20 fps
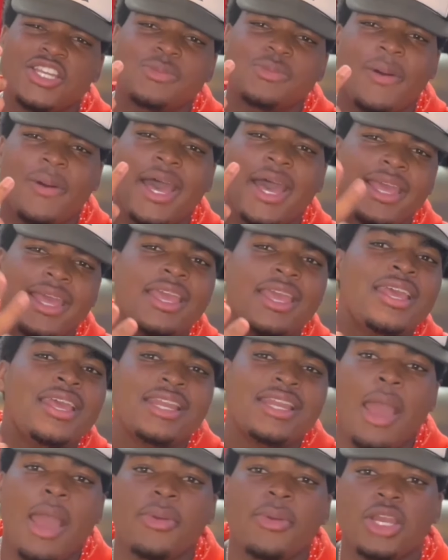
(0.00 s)
spot.
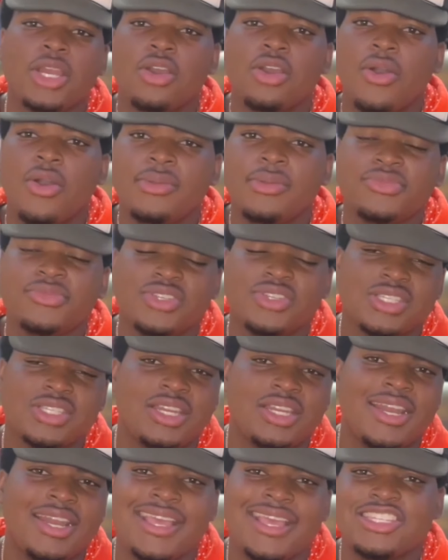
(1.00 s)
Now we're gonna go ahead and move on
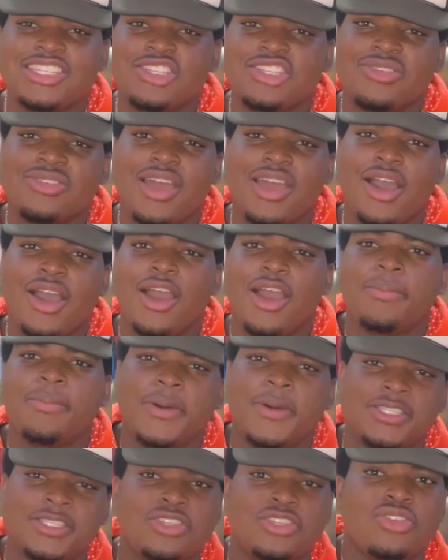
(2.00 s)
to the next two that are
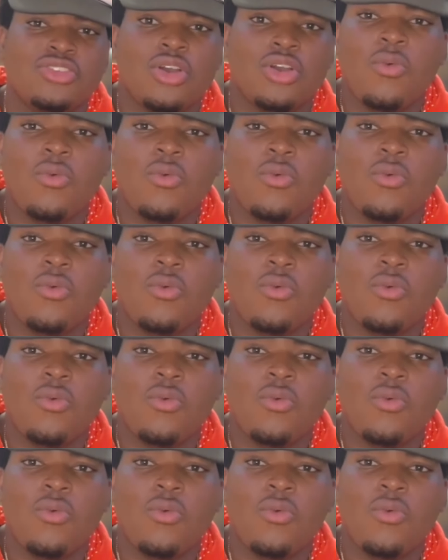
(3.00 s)
places you can